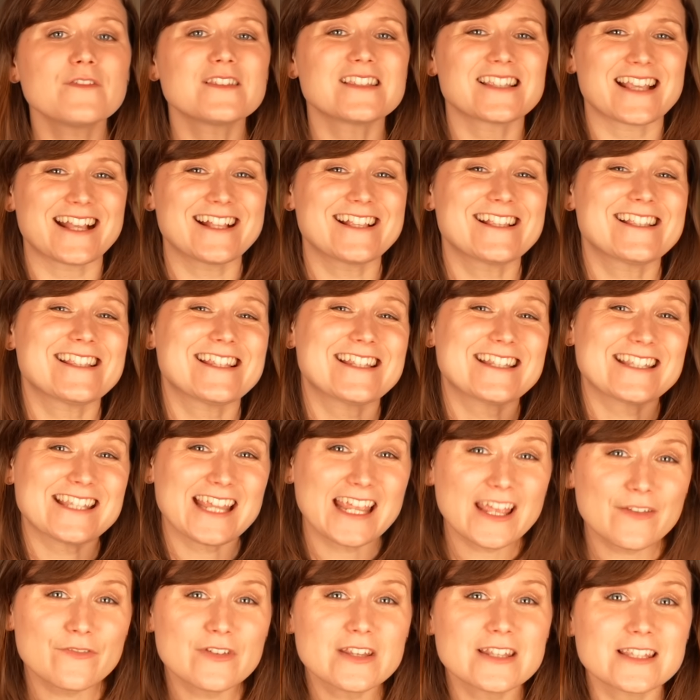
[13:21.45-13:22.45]

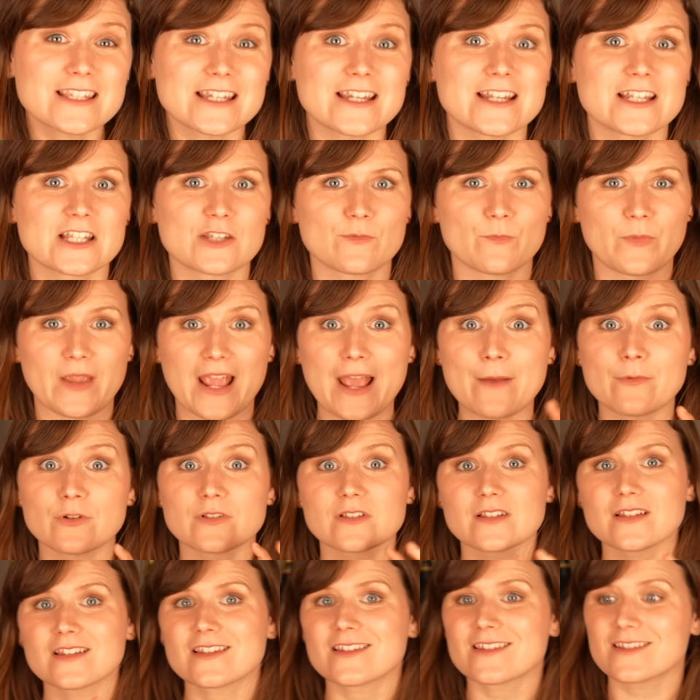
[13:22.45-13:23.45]
sensitivity to be able
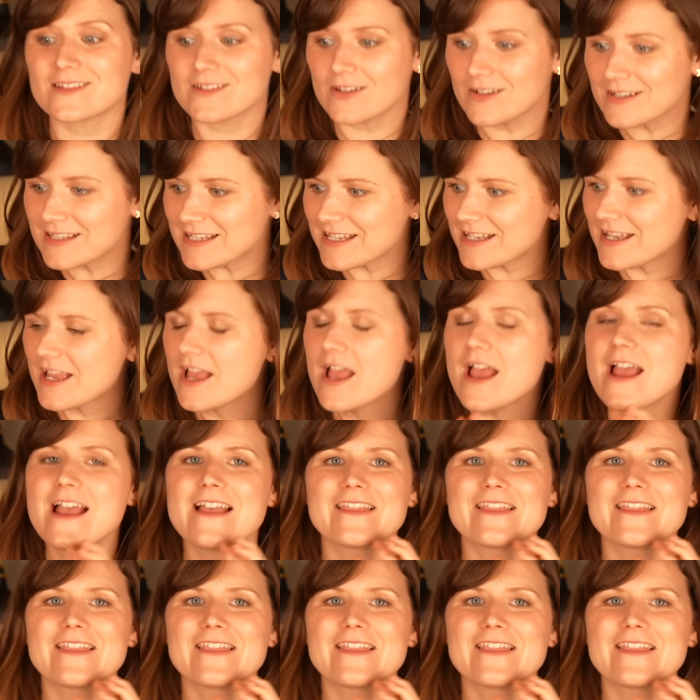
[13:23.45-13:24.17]
to study